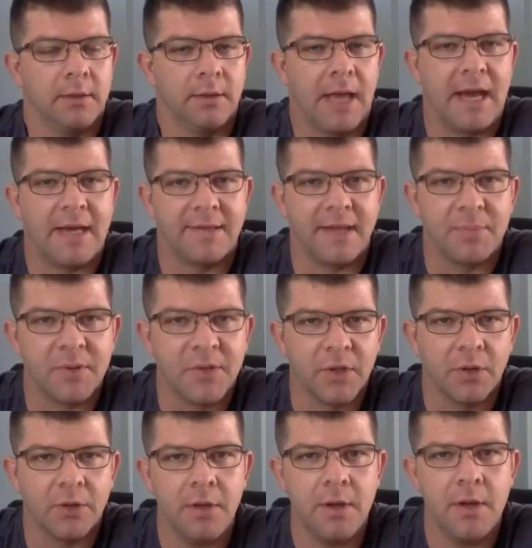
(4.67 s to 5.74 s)
last
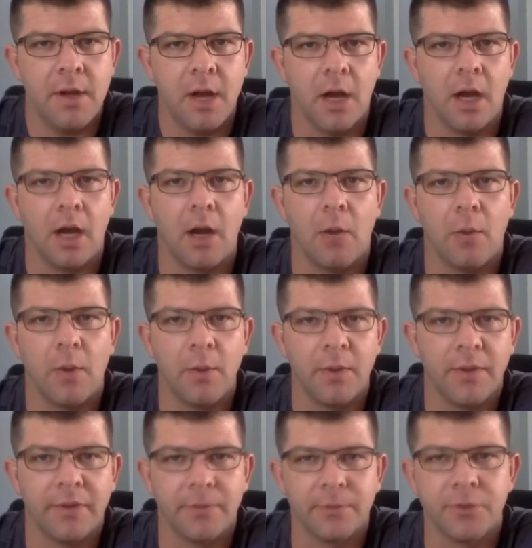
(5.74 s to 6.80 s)
episode, we
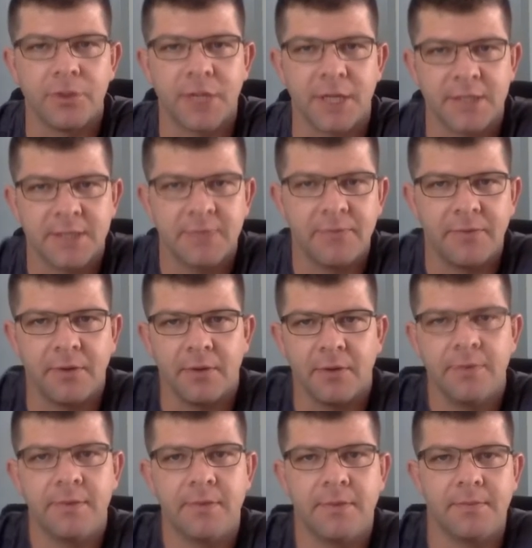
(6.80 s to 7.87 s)
went through Justin
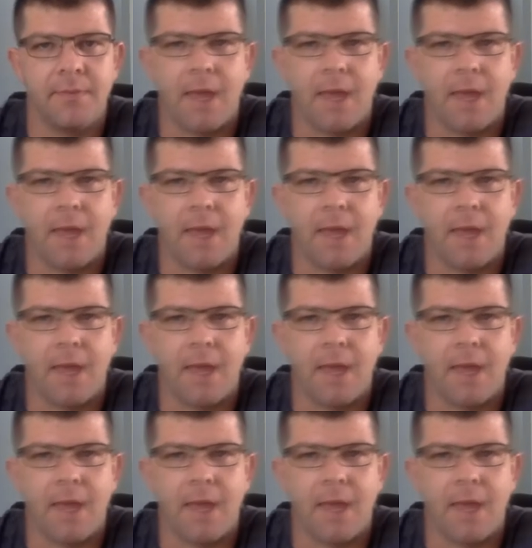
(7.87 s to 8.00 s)
Fields,